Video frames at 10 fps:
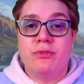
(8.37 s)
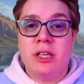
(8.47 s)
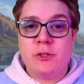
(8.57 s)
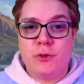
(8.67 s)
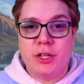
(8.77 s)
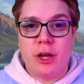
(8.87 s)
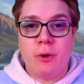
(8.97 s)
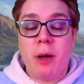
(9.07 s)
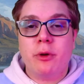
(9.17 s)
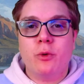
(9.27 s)
this video,
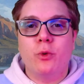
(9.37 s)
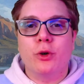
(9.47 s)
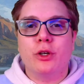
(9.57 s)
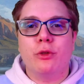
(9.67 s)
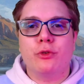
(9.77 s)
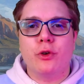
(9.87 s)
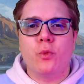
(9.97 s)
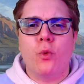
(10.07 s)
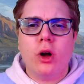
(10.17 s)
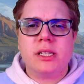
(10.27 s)
I'm going to walk you through
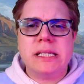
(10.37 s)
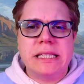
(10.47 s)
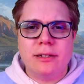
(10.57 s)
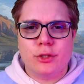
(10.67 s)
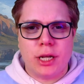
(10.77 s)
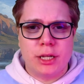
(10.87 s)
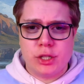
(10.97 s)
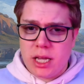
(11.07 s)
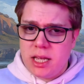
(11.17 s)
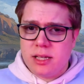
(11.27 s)
what a skill
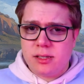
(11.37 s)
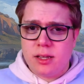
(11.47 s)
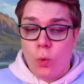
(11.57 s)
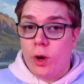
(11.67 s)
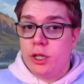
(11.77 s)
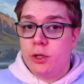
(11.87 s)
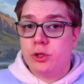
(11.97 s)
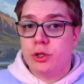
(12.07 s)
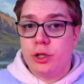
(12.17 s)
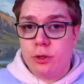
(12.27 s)
challenge is, when you
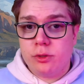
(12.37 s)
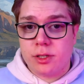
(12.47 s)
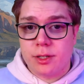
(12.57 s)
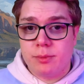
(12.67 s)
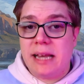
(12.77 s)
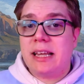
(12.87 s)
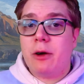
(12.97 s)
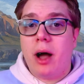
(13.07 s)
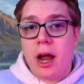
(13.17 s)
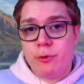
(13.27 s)
should use them, and
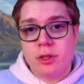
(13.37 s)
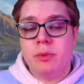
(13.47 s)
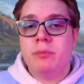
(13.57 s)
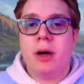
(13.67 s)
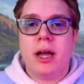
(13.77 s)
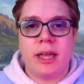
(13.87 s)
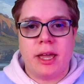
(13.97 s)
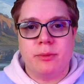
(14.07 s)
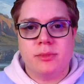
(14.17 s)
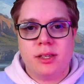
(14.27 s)
how I run them in my
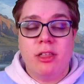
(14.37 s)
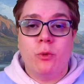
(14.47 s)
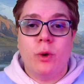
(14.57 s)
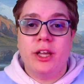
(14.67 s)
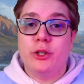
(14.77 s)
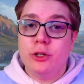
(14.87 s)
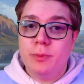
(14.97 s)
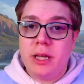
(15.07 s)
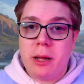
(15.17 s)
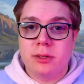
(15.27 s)
games. That way you'll
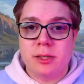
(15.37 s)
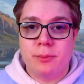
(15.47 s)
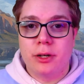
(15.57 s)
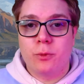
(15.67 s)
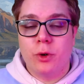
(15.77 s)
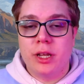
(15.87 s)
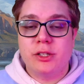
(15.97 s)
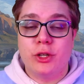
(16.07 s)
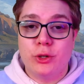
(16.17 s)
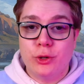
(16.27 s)
be able to plug one
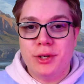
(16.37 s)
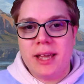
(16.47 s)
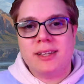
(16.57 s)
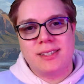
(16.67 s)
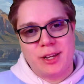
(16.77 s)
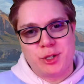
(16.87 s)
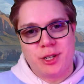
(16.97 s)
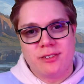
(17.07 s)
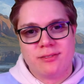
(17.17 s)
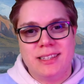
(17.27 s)
into your next
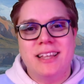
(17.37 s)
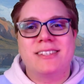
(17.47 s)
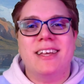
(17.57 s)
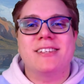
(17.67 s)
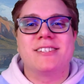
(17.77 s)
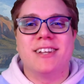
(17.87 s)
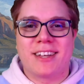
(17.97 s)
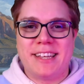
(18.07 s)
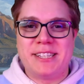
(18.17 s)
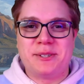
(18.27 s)
session. Let's get
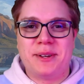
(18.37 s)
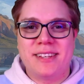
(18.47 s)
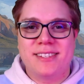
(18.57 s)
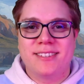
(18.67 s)
stuck into it.